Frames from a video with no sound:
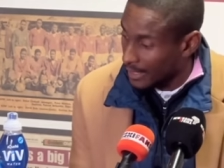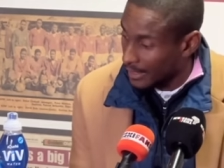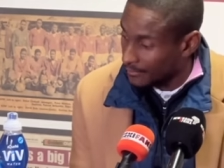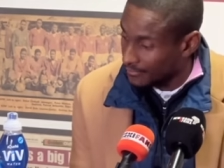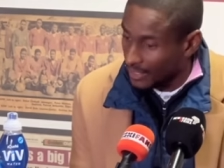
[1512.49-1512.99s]
I
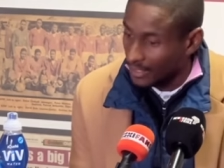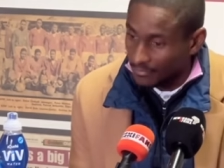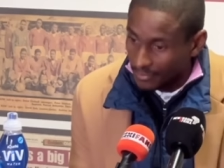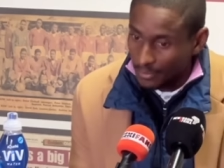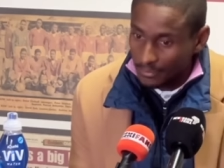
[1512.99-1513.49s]
am very
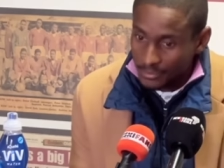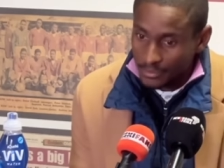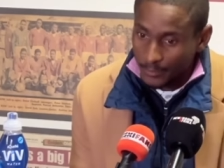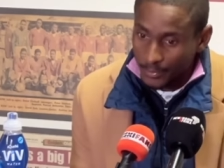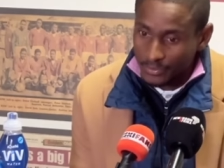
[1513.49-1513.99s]
very
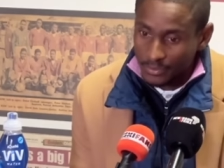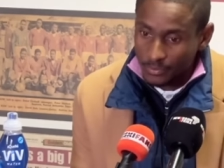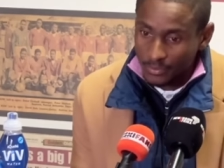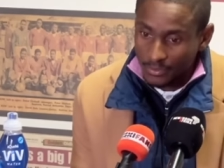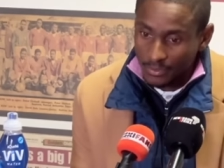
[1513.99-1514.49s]
disappointed
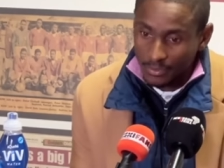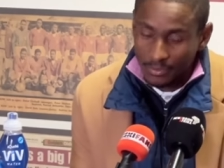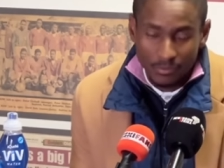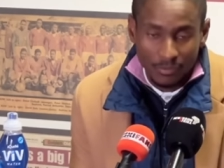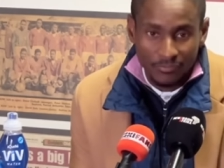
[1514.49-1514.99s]
with uh,
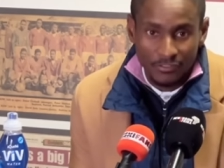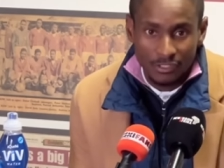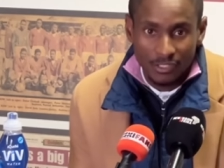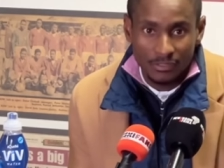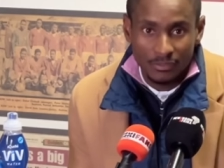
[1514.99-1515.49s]
the
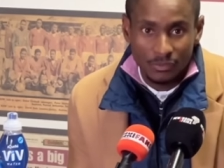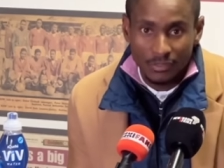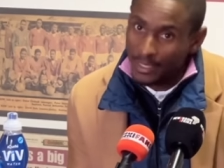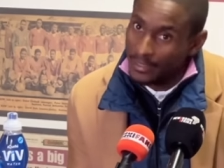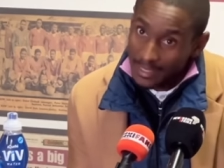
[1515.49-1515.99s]
officiating
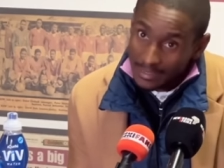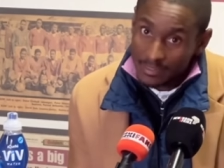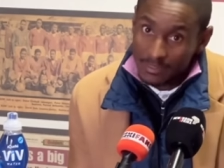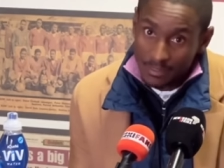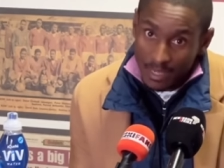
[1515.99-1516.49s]
today, and
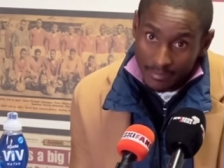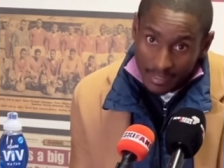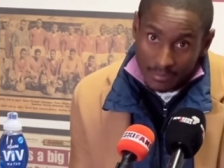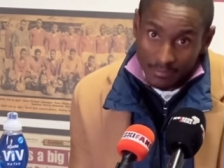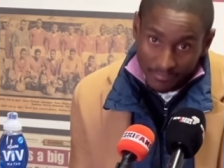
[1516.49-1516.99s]
that's and
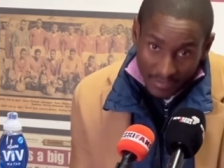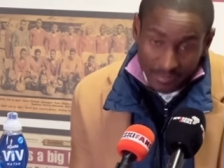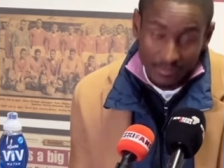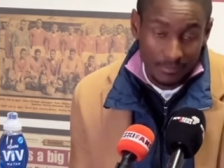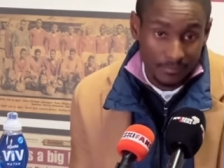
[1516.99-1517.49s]
that's fact.